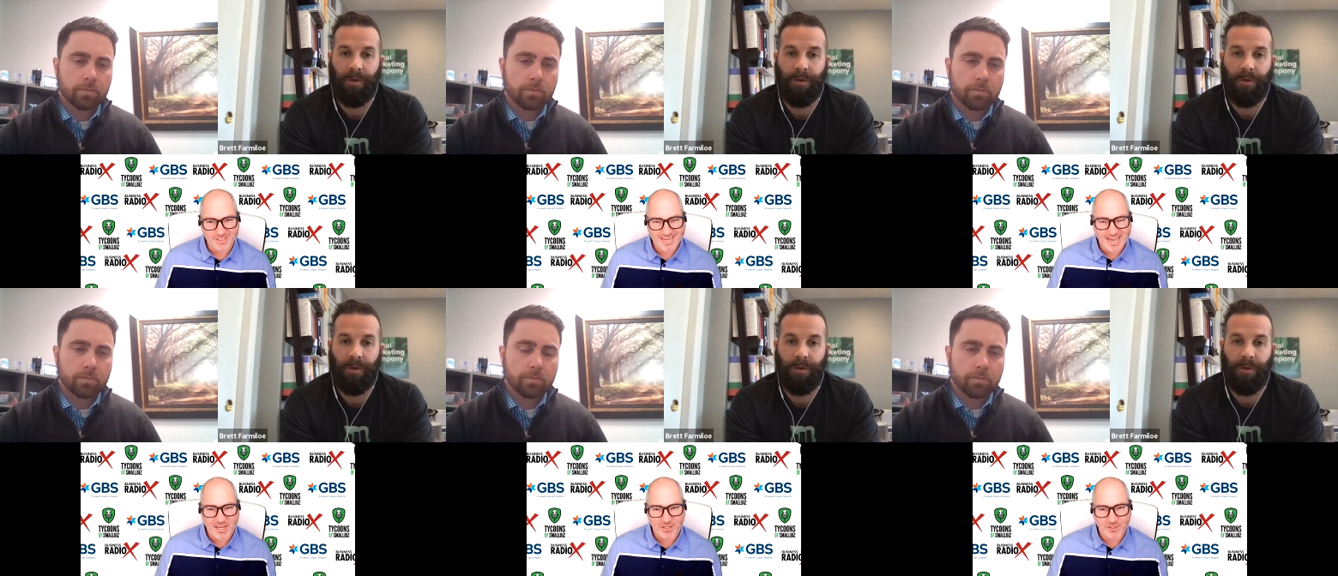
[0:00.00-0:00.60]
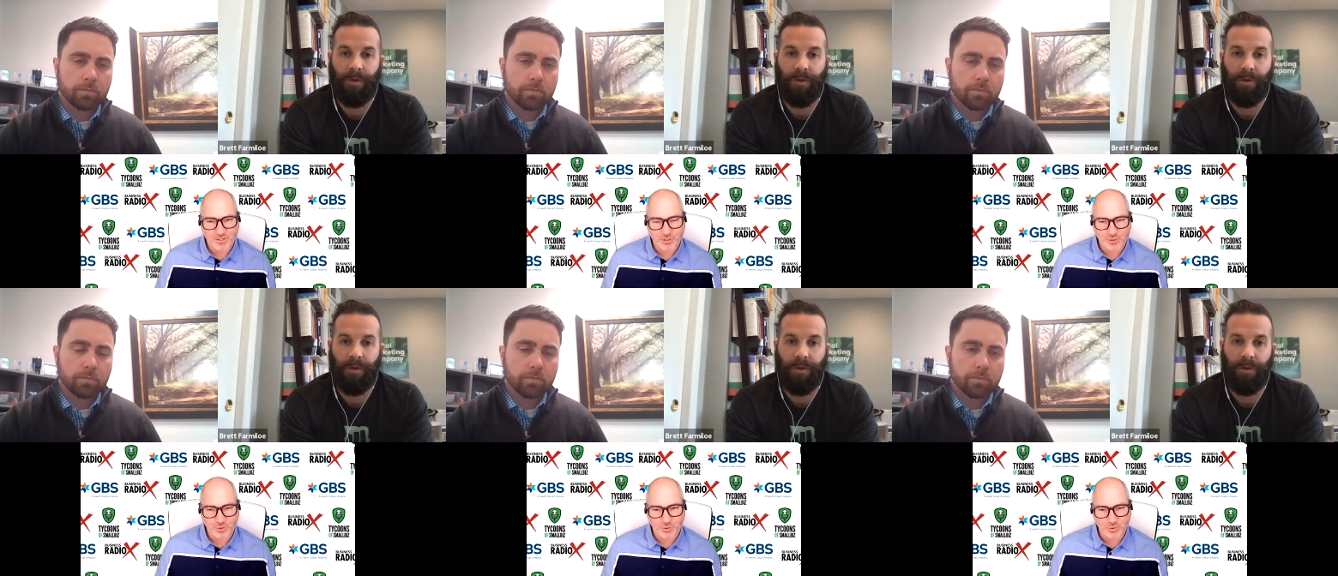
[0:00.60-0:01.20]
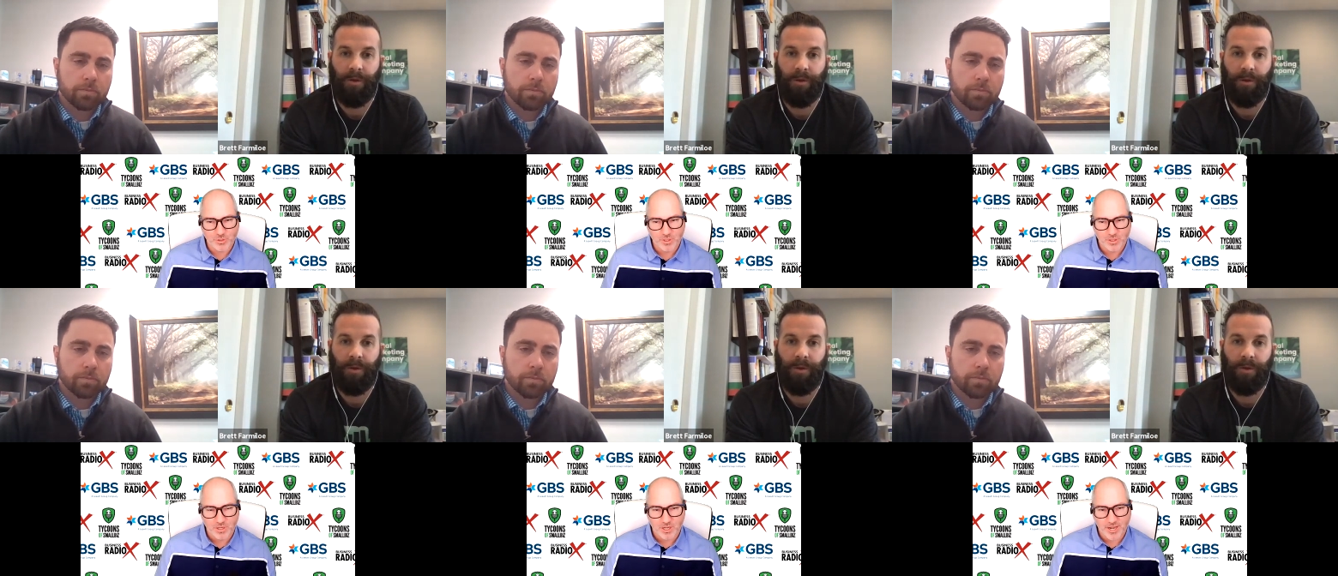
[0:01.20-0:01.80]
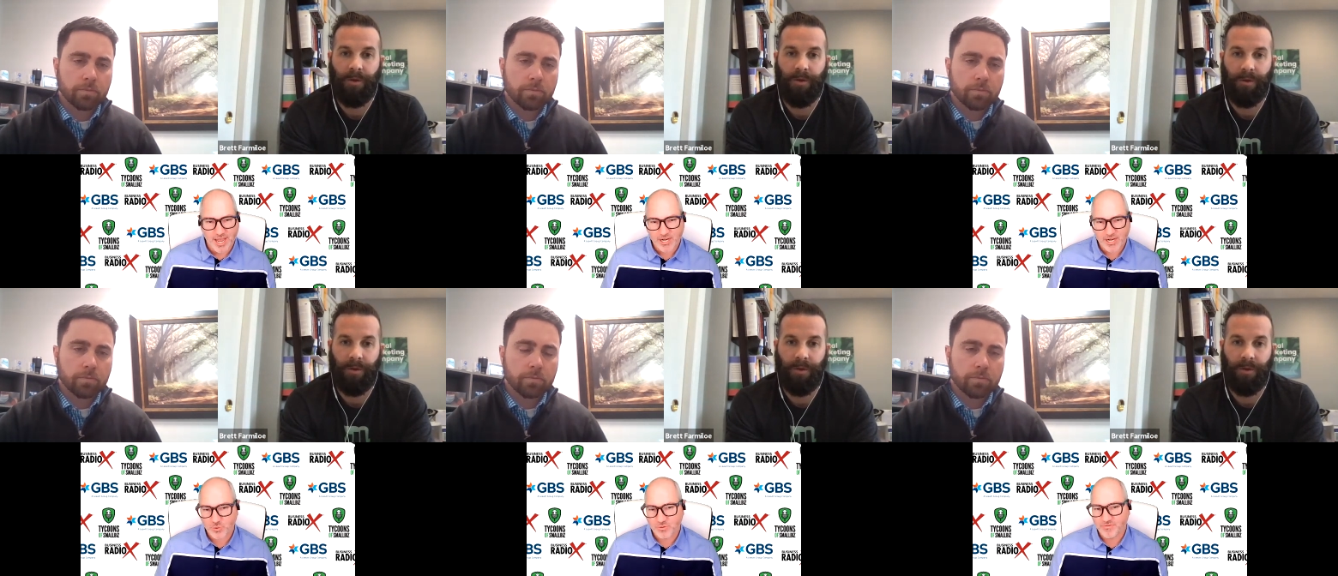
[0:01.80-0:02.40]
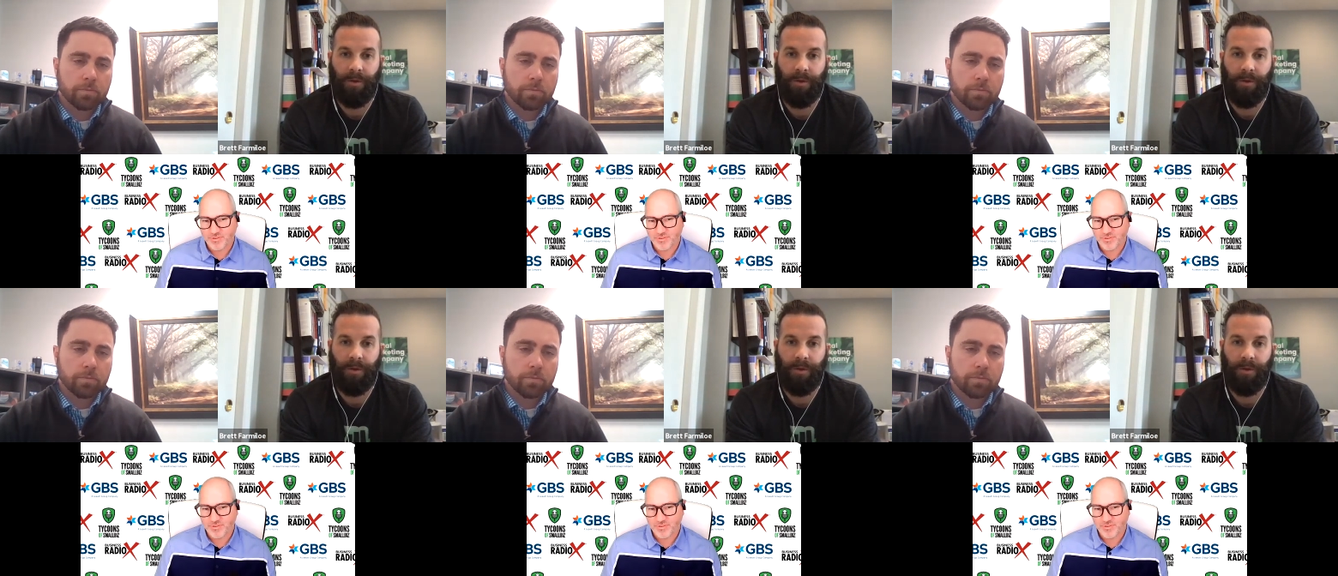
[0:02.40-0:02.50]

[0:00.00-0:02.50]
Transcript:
Speaker 1: style to an actual